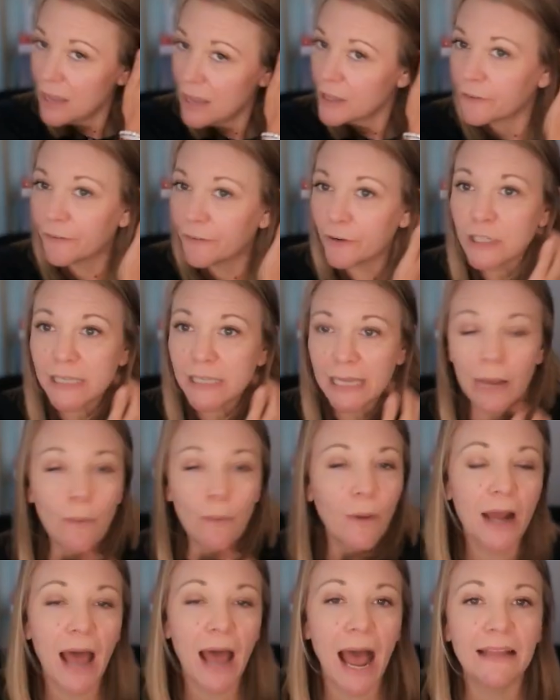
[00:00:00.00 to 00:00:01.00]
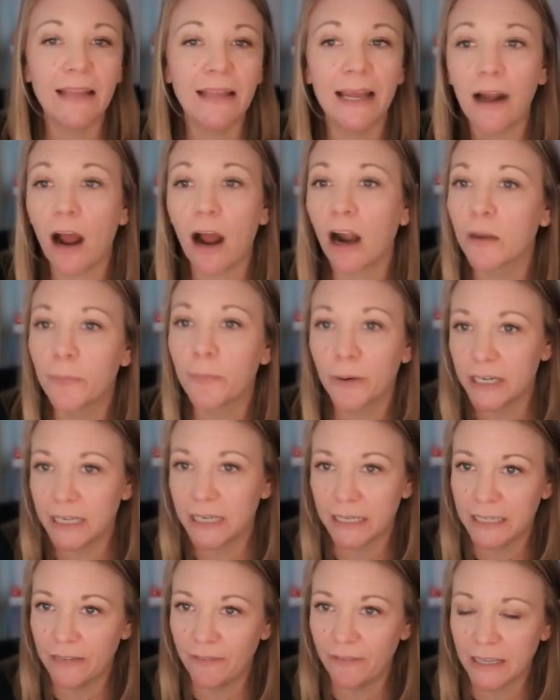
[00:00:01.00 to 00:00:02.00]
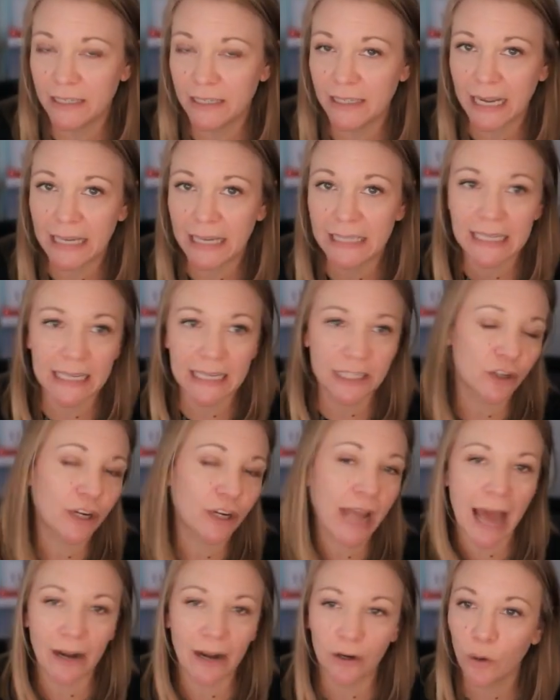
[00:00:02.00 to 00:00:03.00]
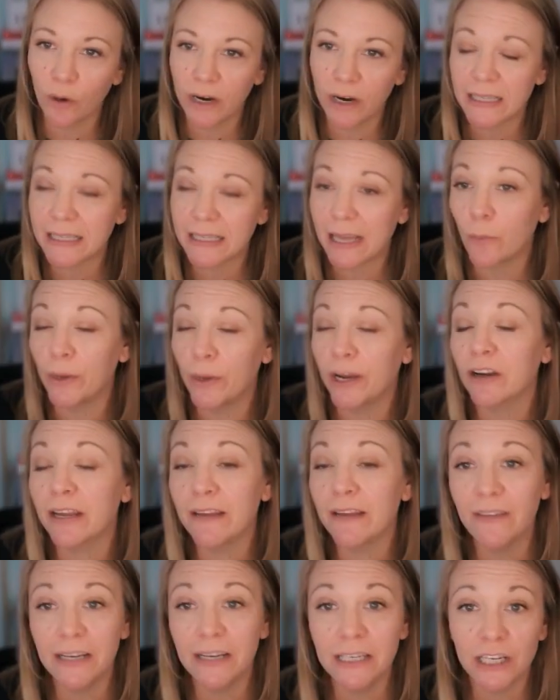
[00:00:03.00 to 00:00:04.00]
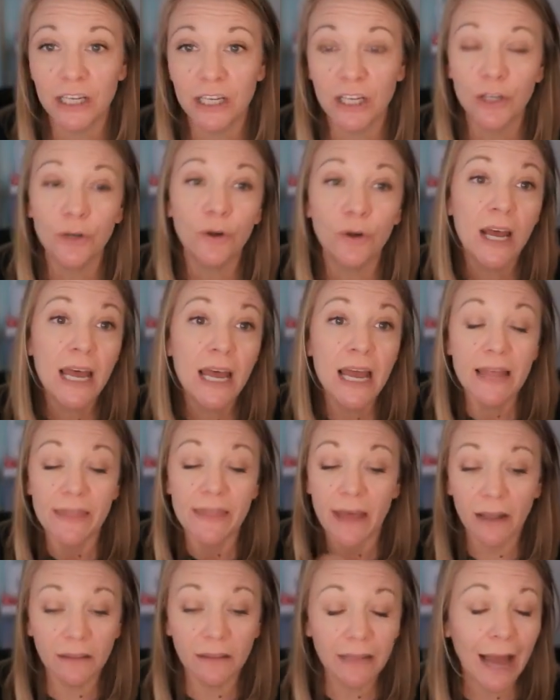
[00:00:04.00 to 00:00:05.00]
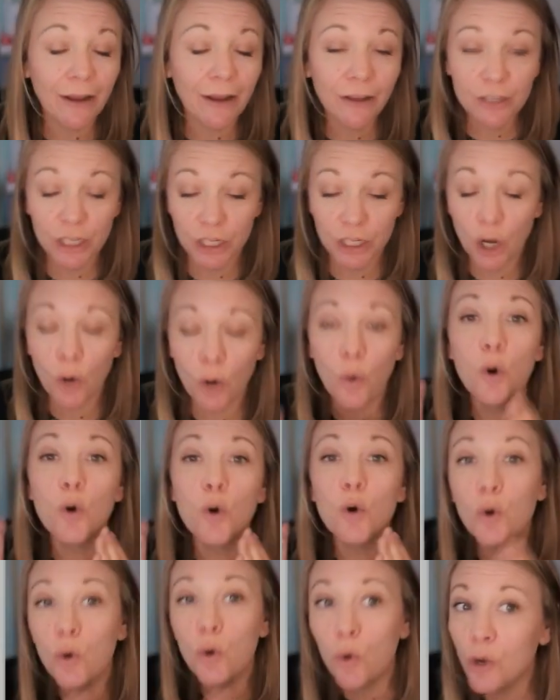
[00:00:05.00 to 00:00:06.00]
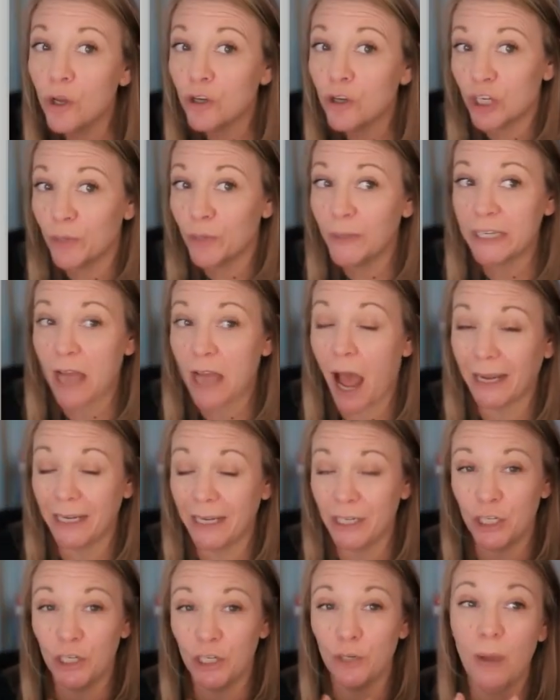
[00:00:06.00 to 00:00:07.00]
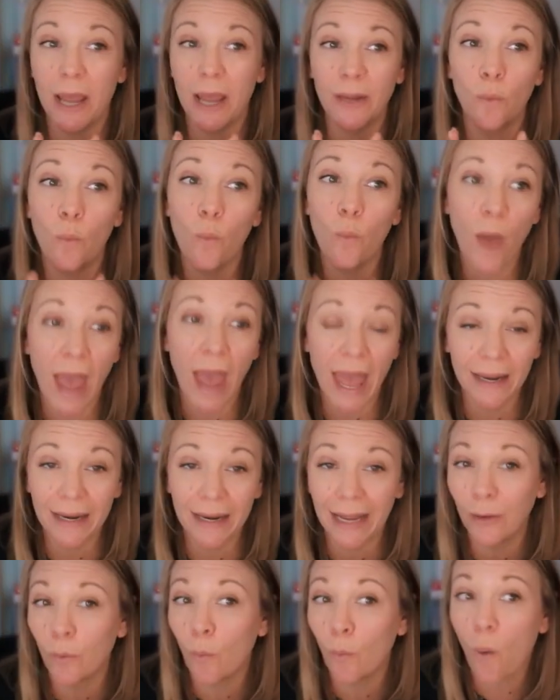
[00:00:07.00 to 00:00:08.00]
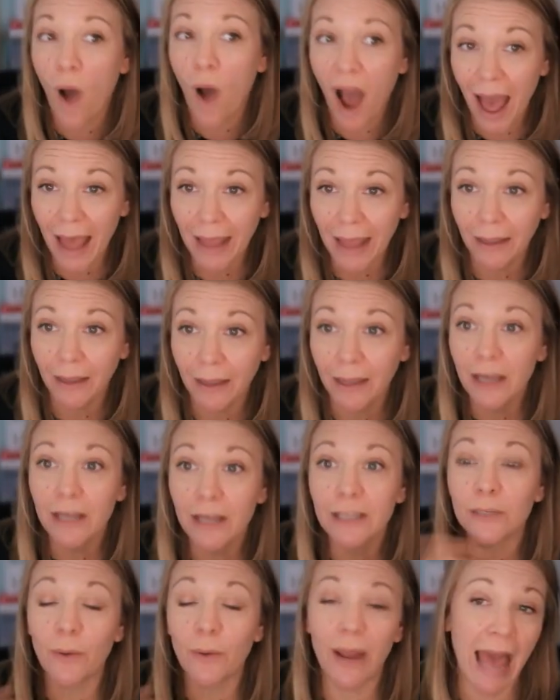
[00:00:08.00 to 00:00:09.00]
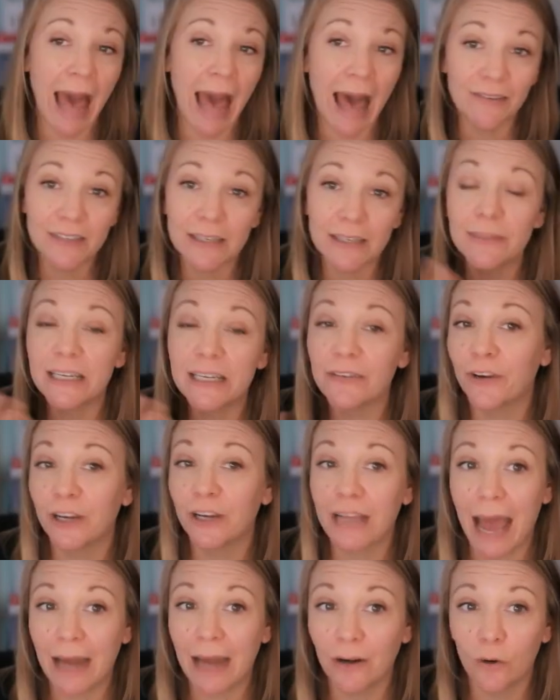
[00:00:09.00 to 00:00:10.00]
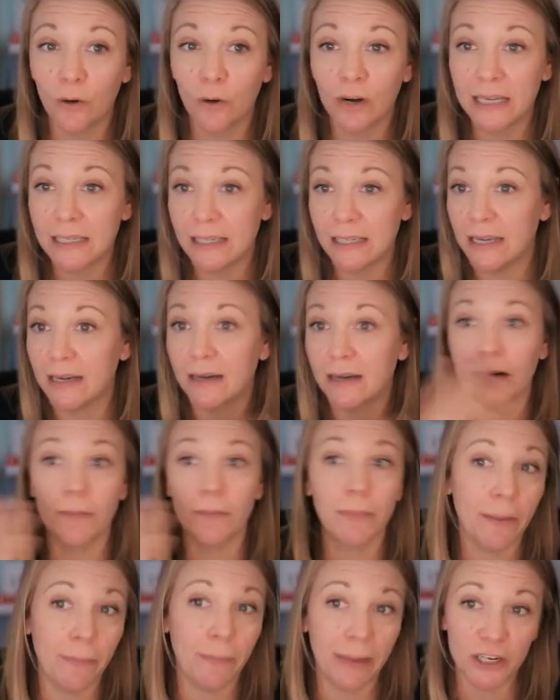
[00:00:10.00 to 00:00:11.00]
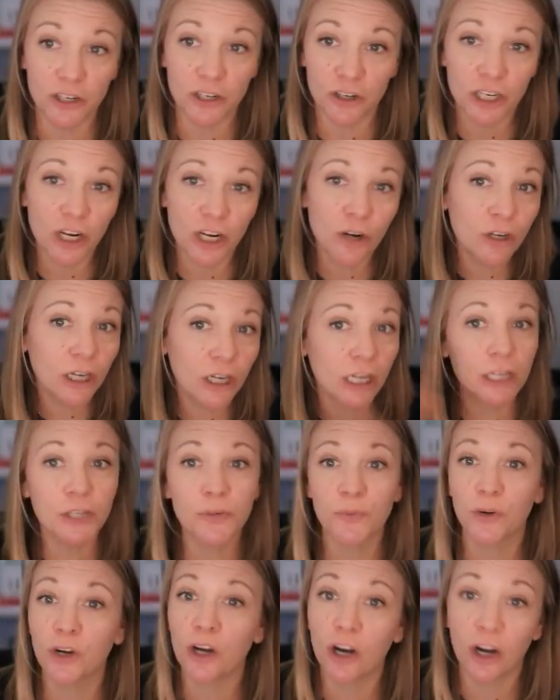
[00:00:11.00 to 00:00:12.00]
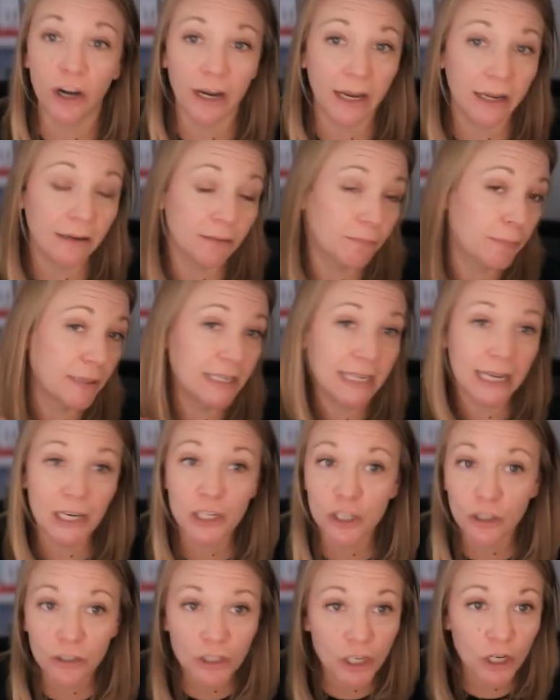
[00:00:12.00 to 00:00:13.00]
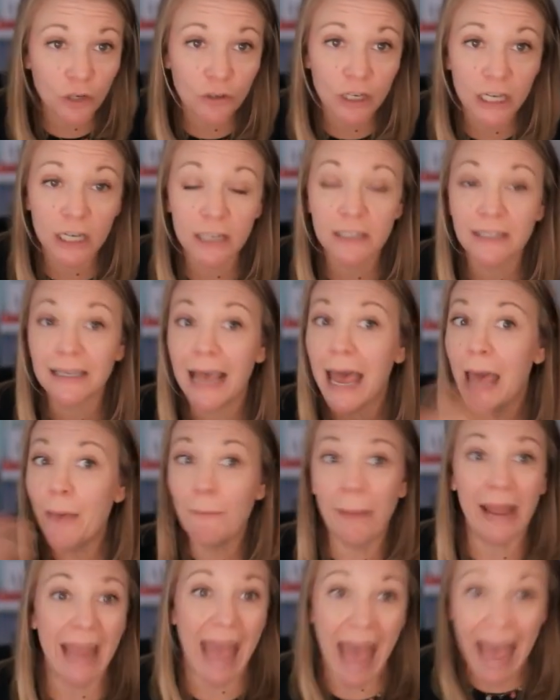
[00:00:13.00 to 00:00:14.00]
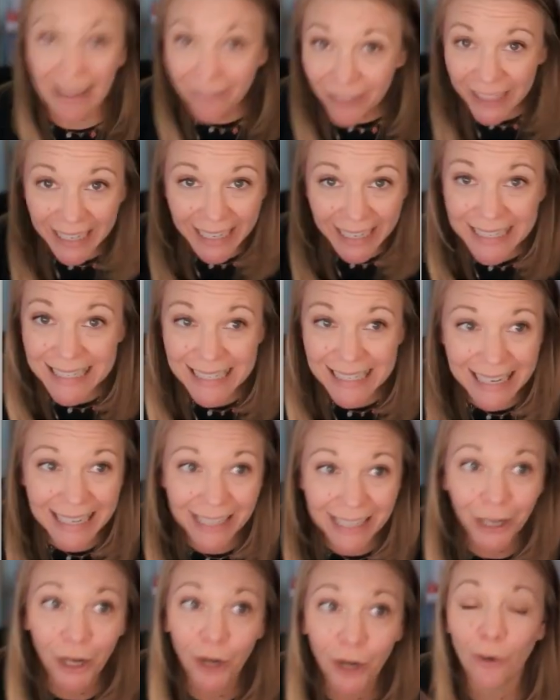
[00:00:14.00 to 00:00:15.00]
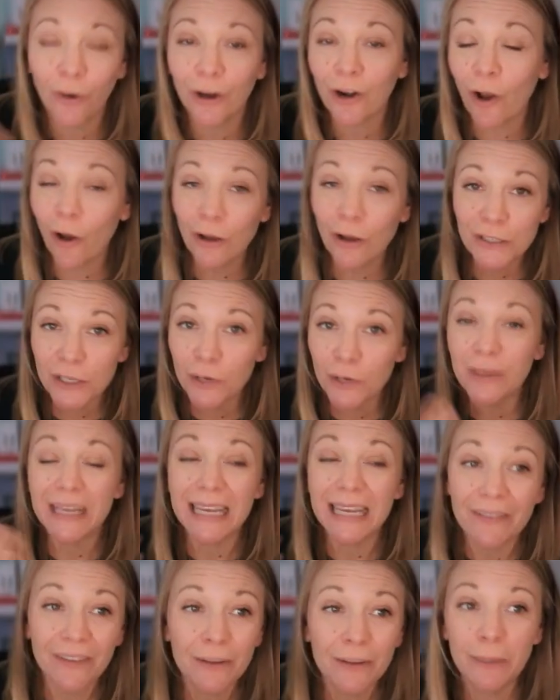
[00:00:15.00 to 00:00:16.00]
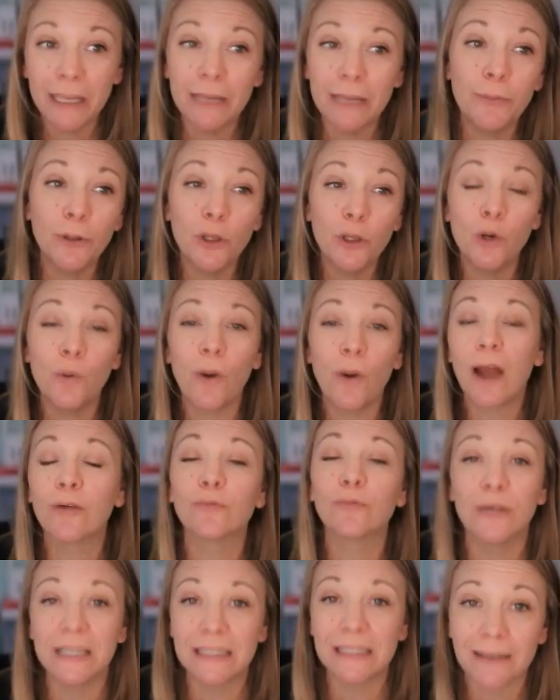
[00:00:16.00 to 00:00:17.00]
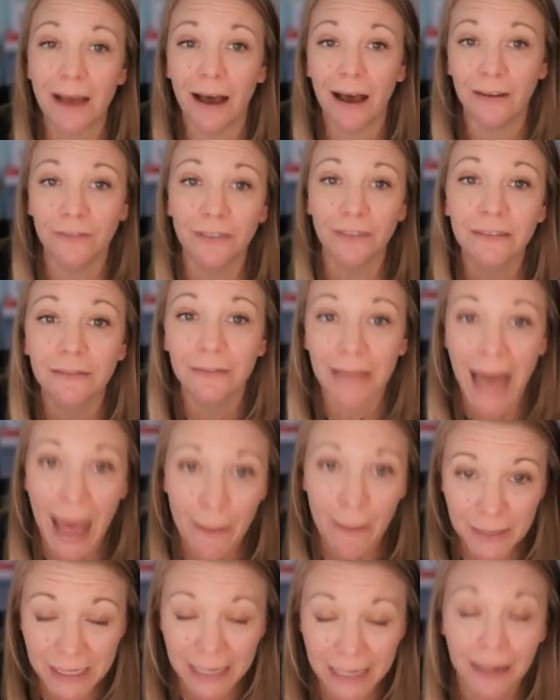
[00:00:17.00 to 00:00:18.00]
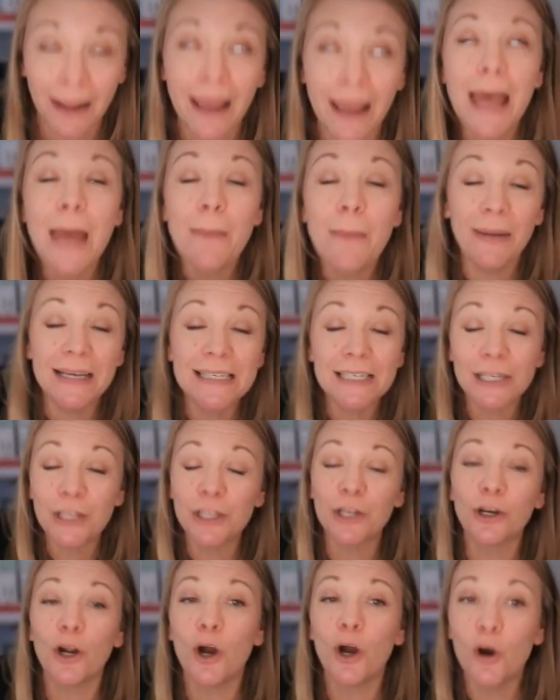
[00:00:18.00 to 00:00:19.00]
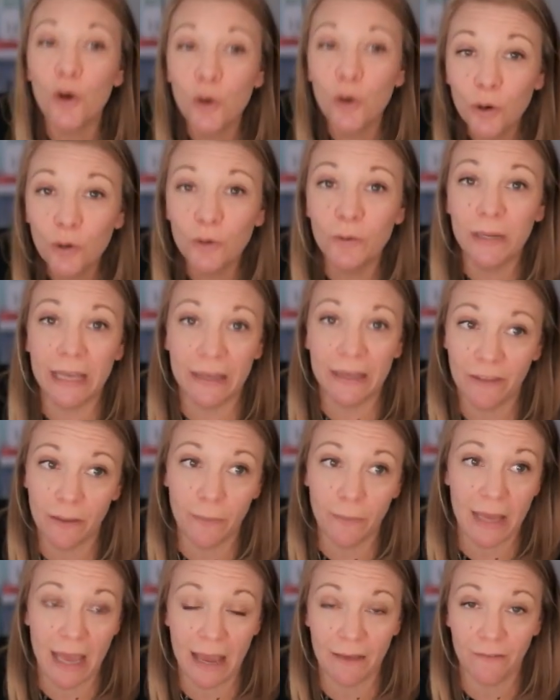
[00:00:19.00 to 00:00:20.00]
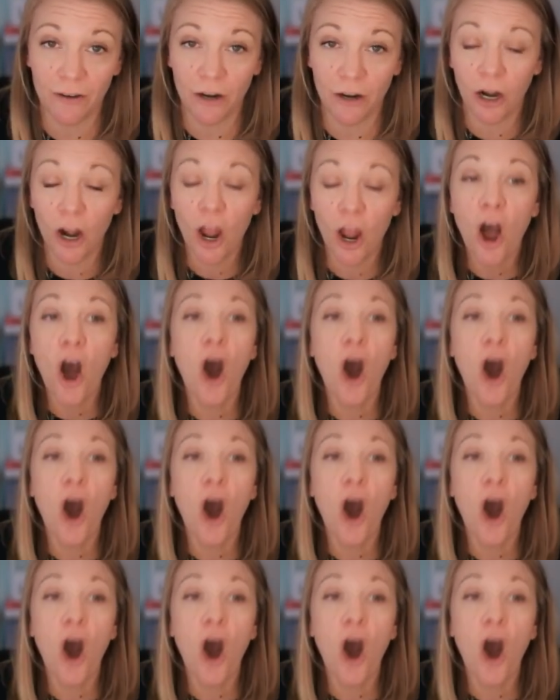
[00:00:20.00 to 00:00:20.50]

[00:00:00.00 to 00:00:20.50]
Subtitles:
The first thing I want to highlight are predictive insights. These are categories that we are giving to you that allow you to know who you should be talking to and when and why. So I have some different categories here: my major donors, recurring potential donors, my advocates here, and also even people who are at risk of lapsing based on their own giving behavior.